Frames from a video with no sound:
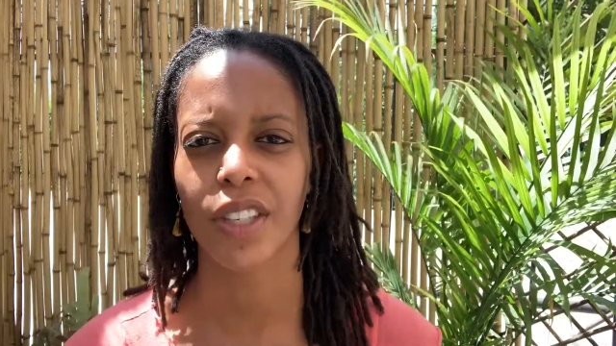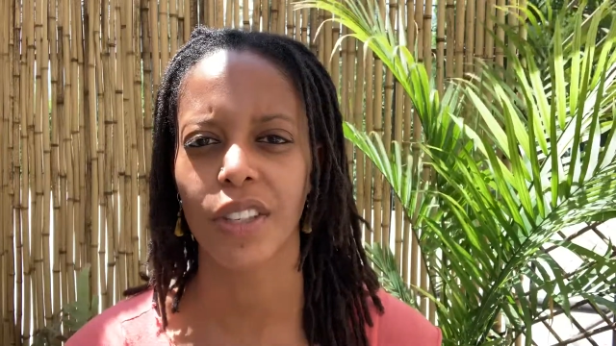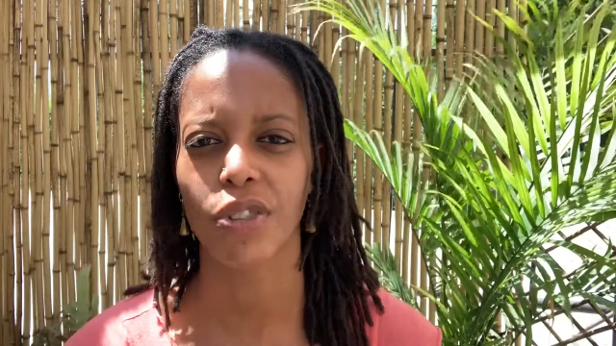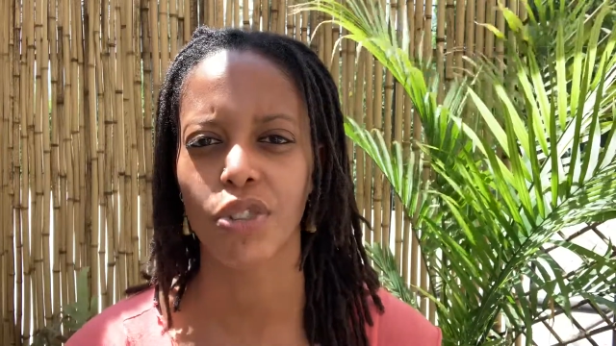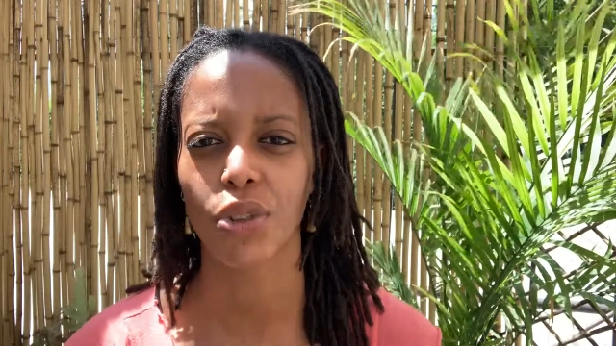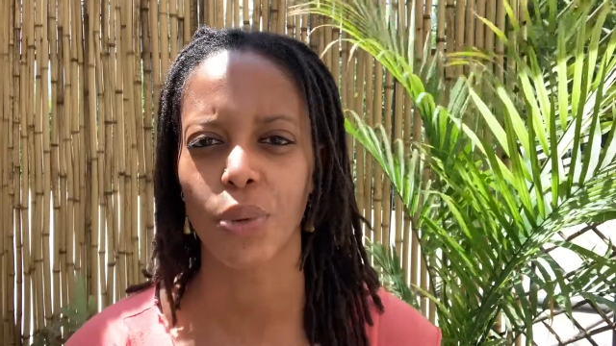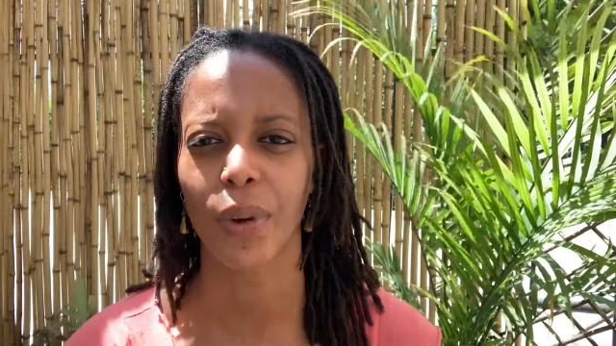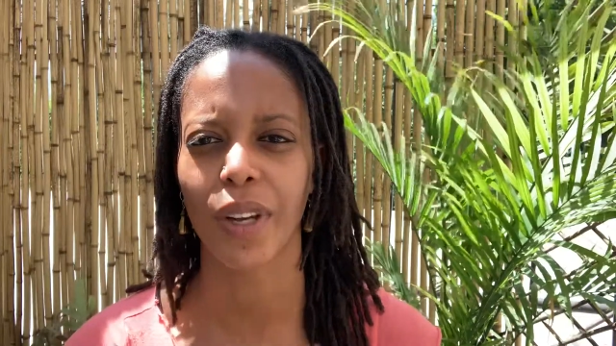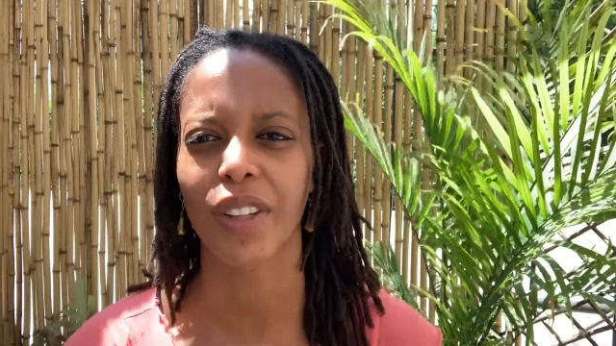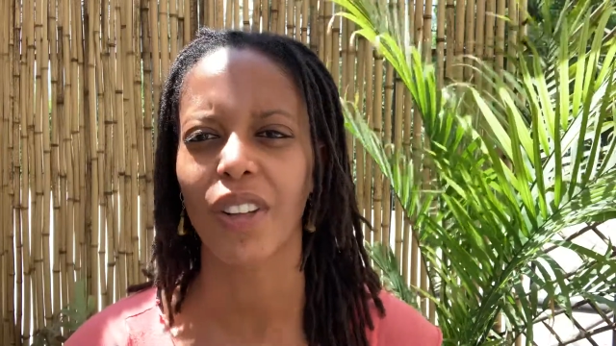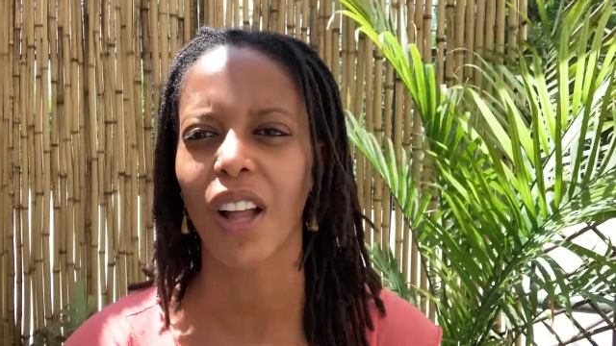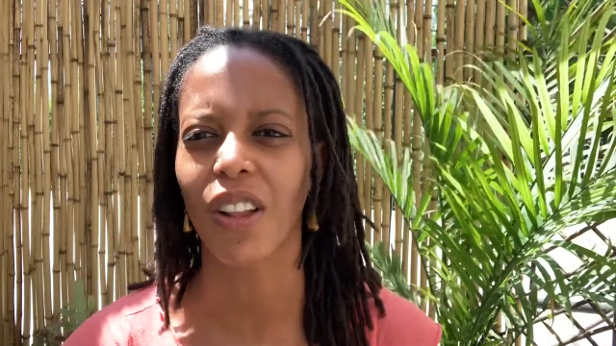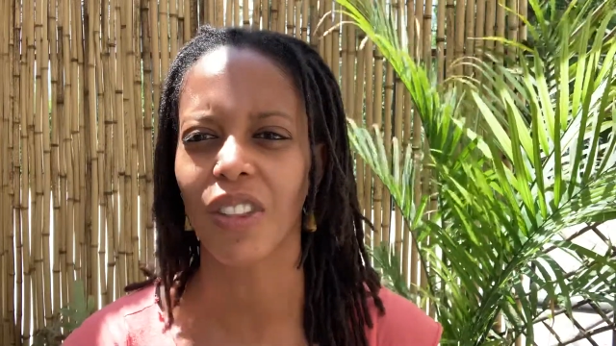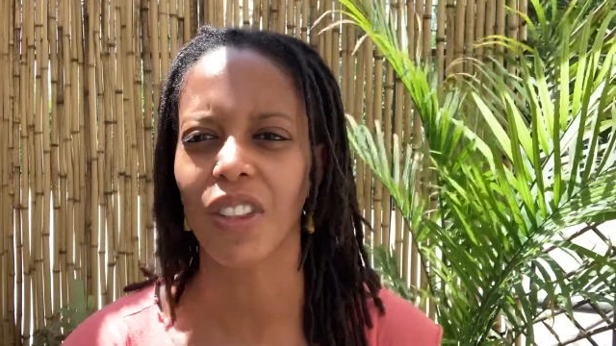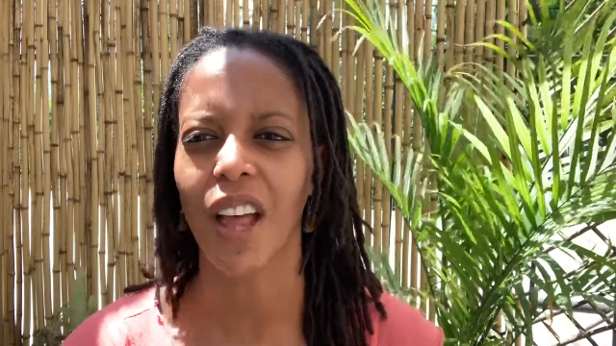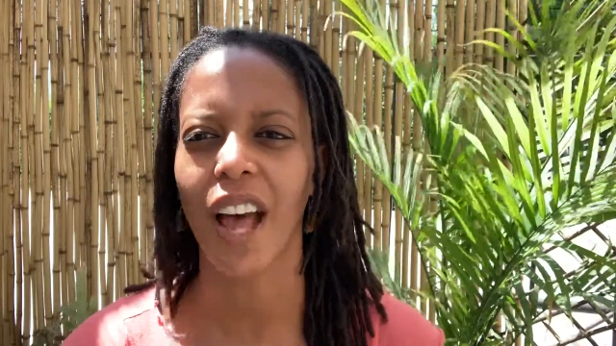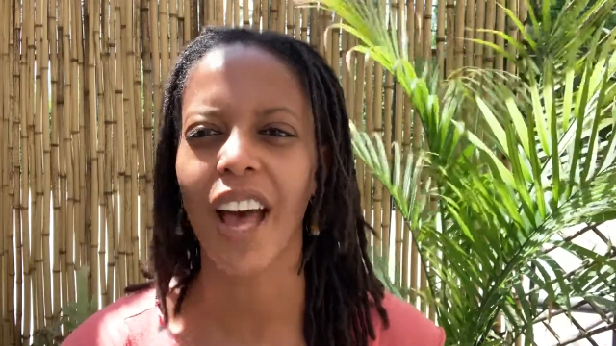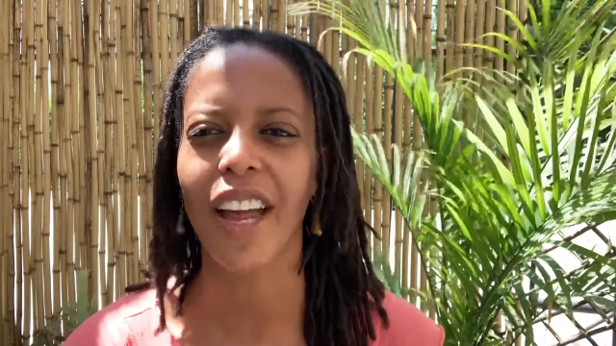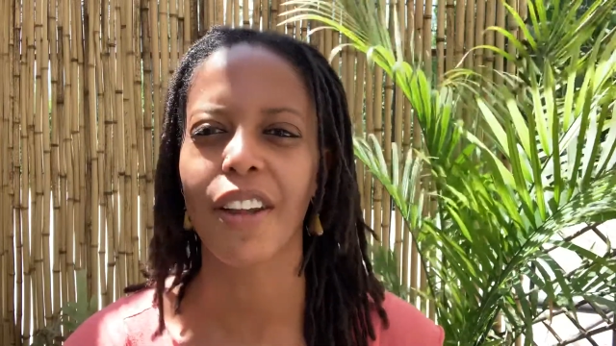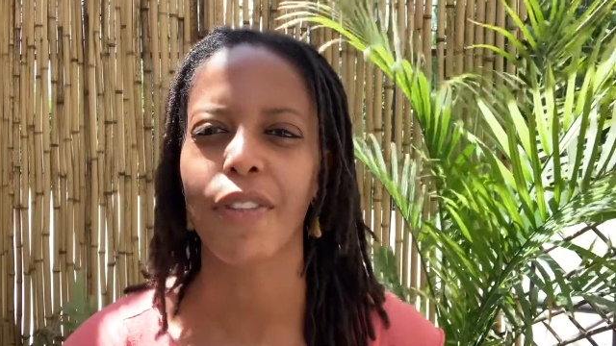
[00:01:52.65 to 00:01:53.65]
doing a
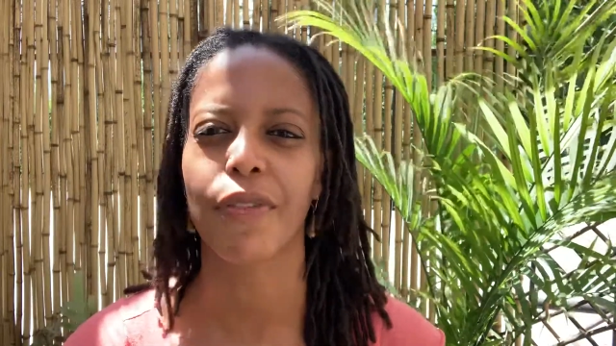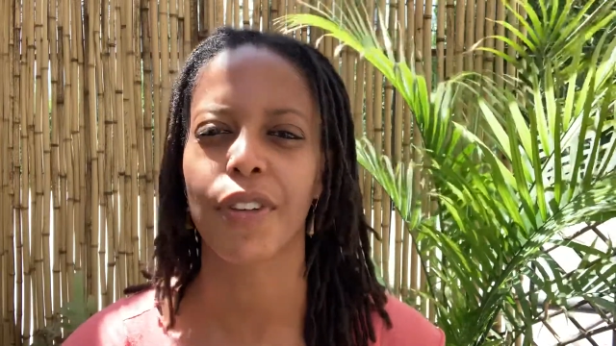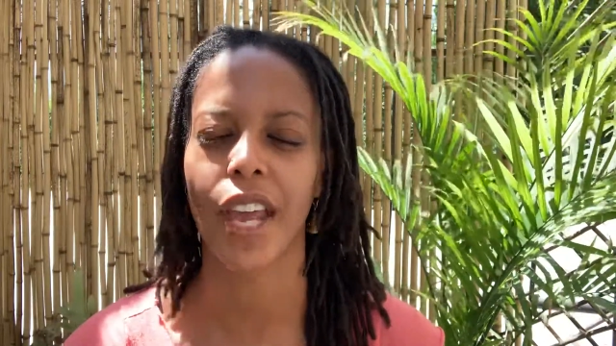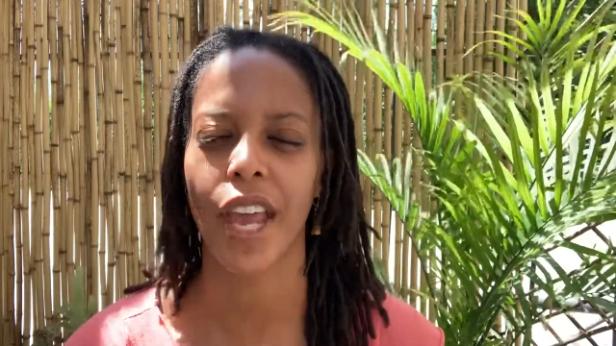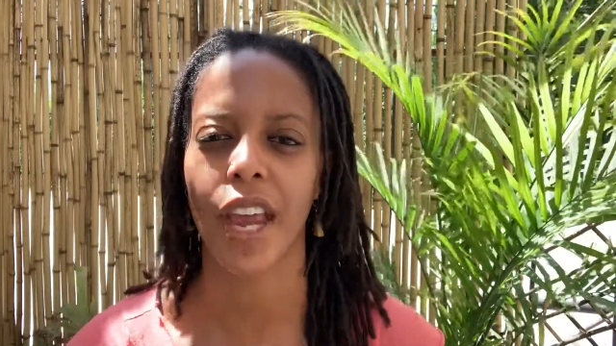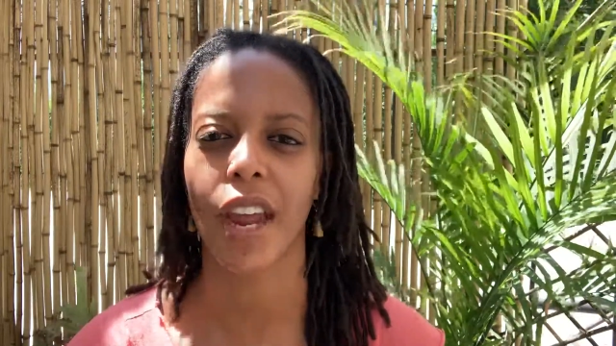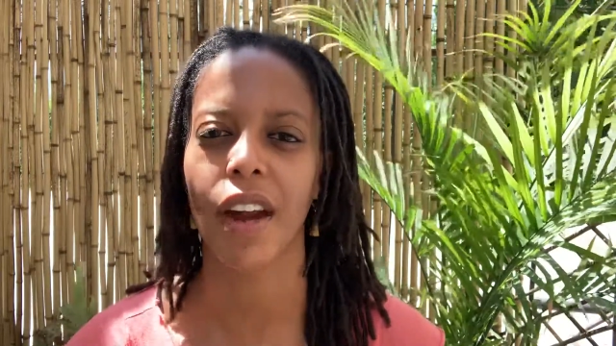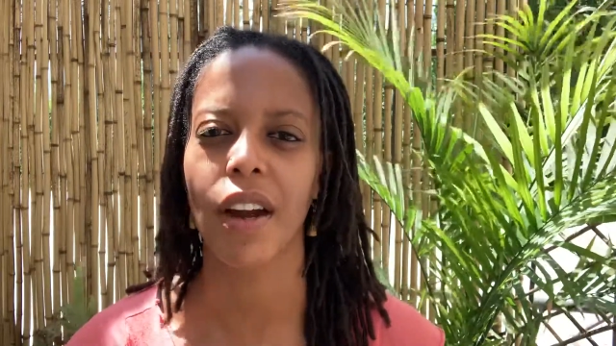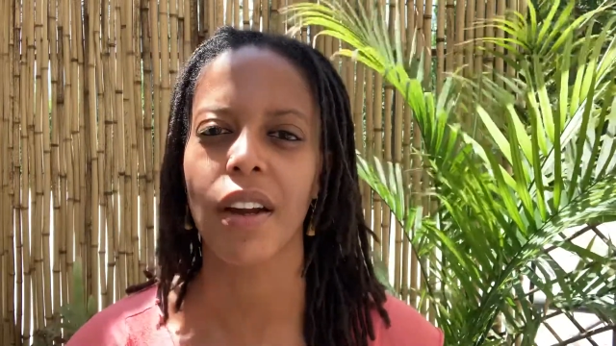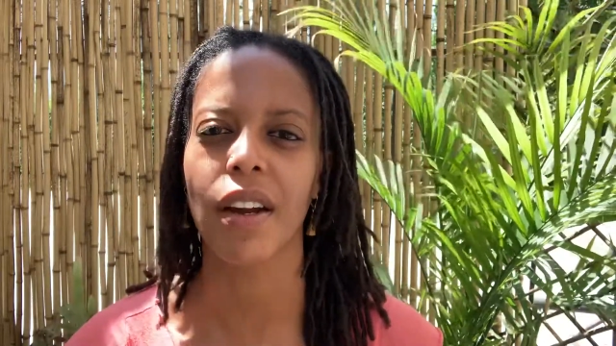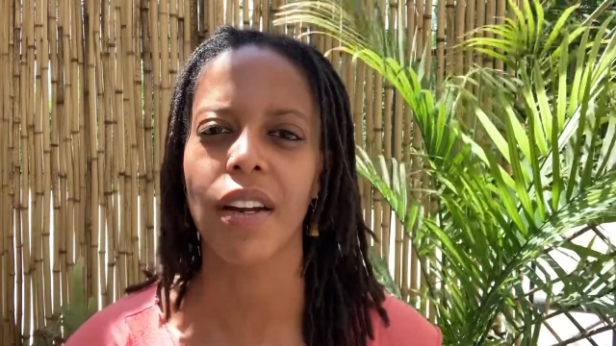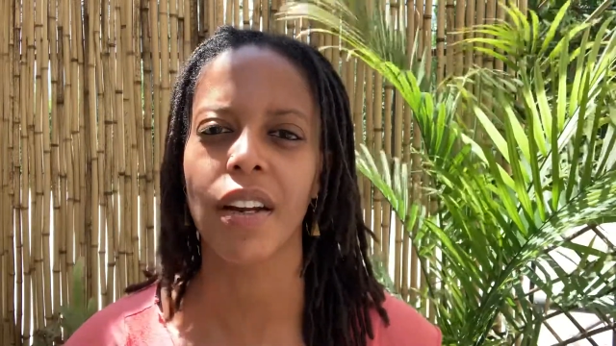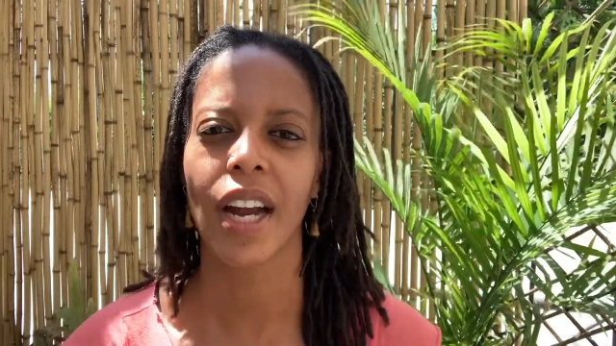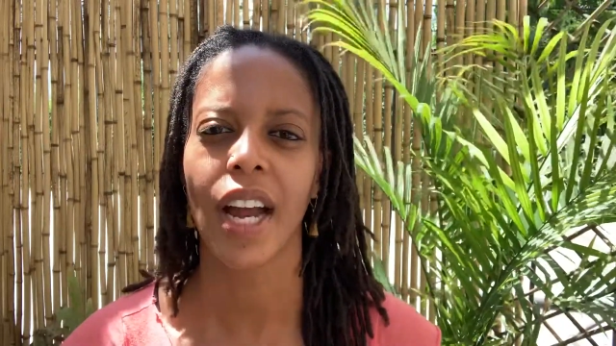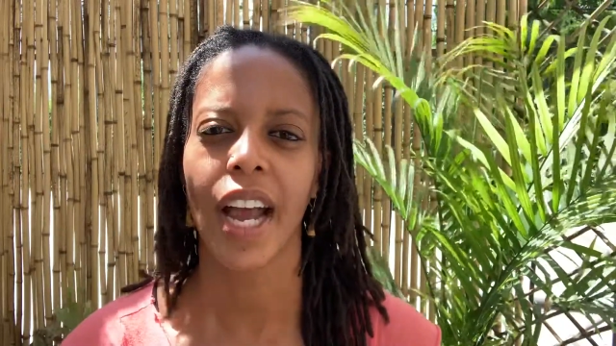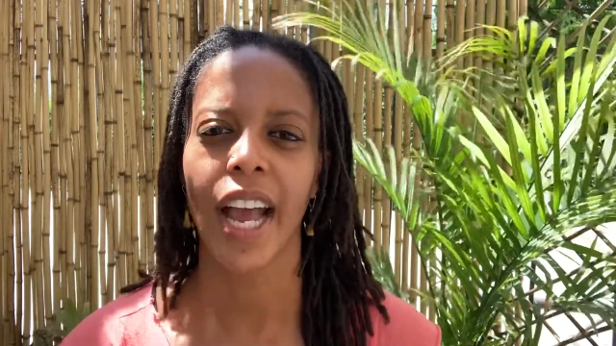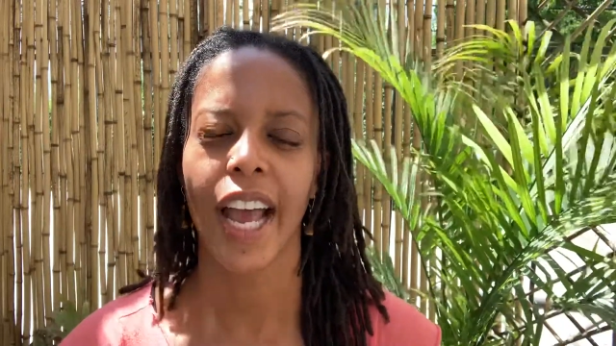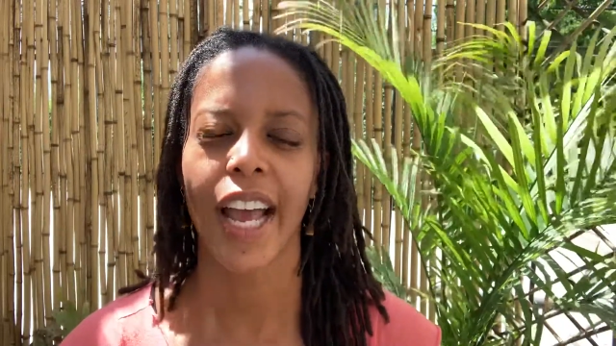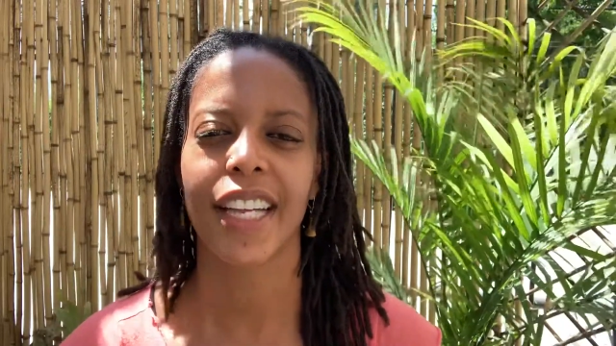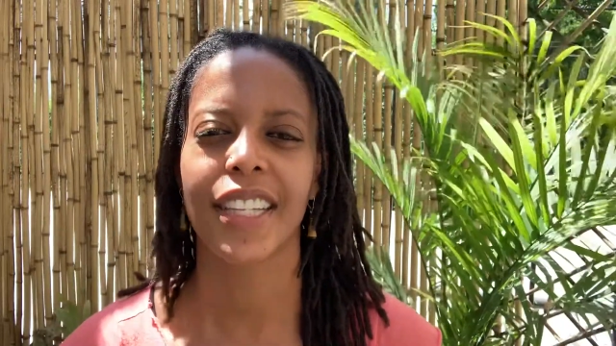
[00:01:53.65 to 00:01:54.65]
lot of care
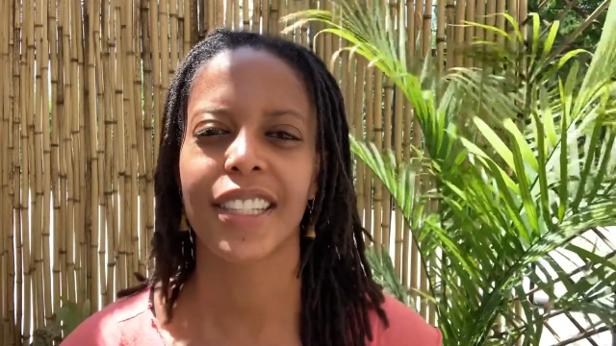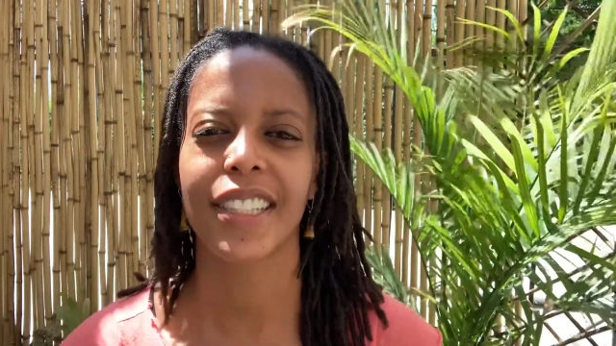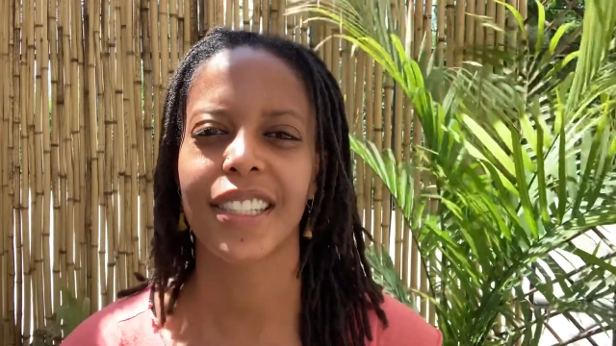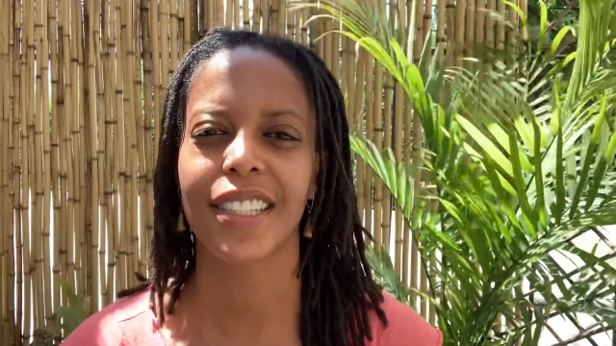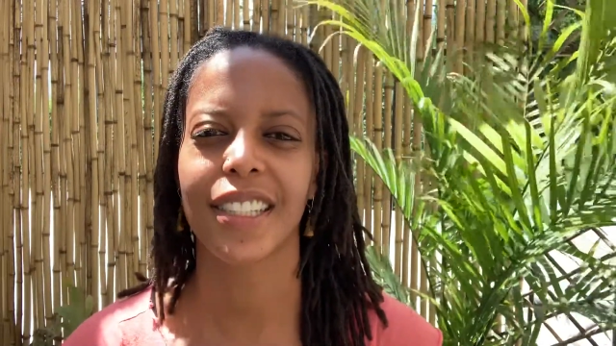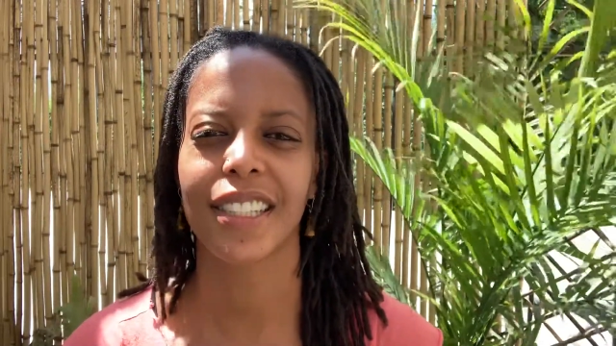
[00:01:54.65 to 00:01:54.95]
and